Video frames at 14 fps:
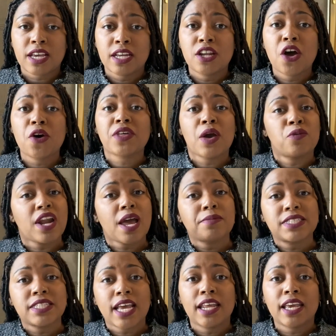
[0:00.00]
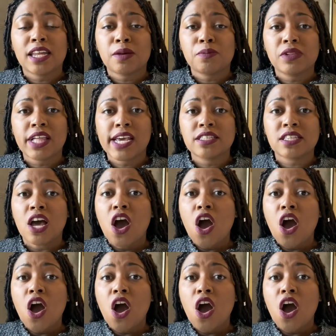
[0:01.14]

and know that when I'm standing in a place,